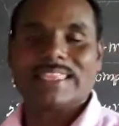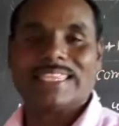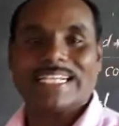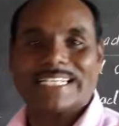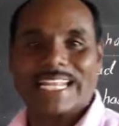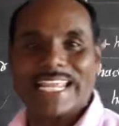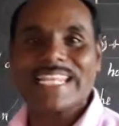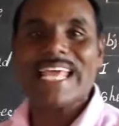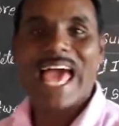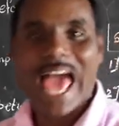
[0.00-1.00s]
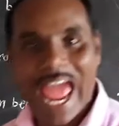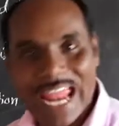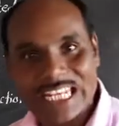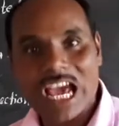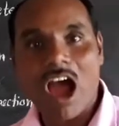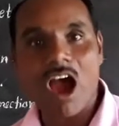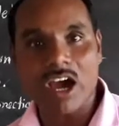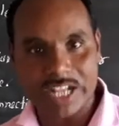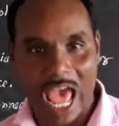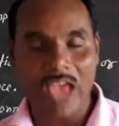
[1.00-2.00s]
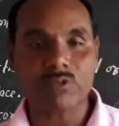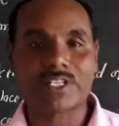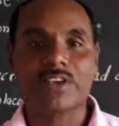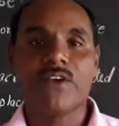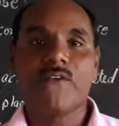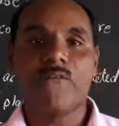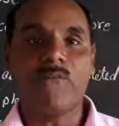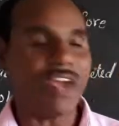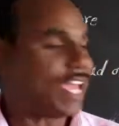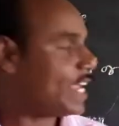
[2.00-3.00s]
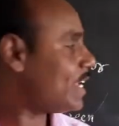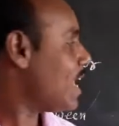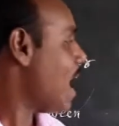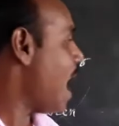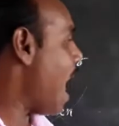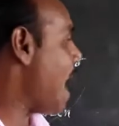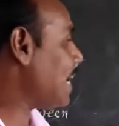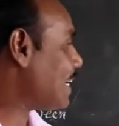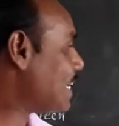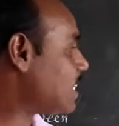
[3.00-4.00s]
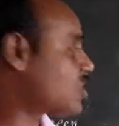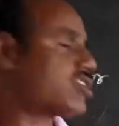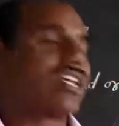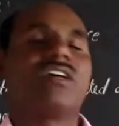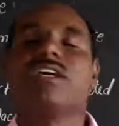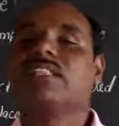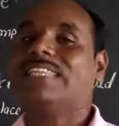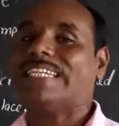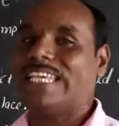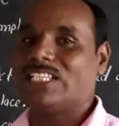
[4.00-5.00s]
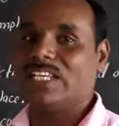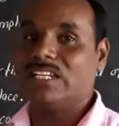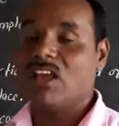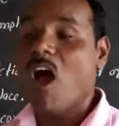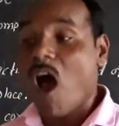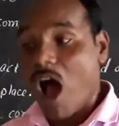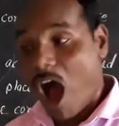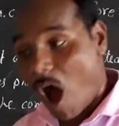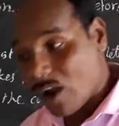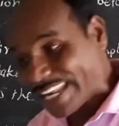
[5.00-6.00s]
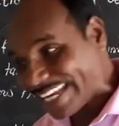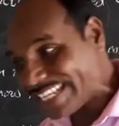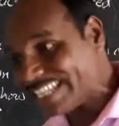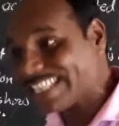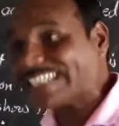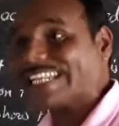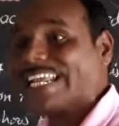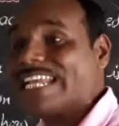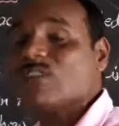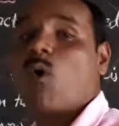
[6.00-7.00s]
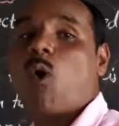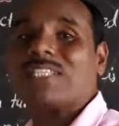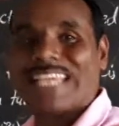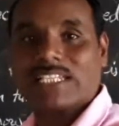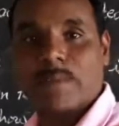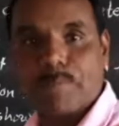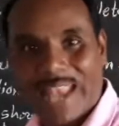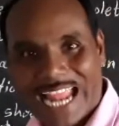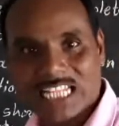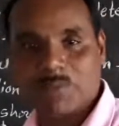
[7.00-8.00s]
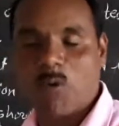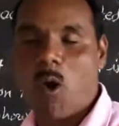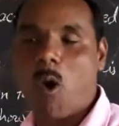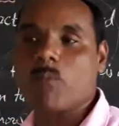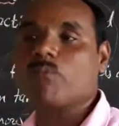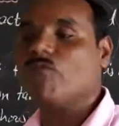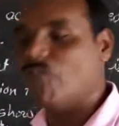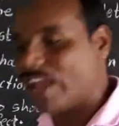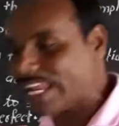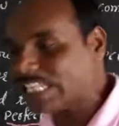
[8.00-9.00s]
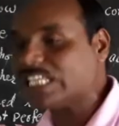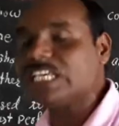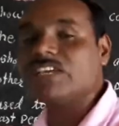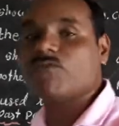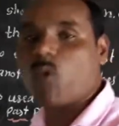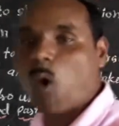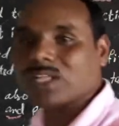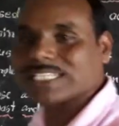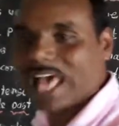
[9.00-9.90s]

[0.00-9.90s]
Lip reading: The train had arrived when I reached the station. Already the train was at the platform when he was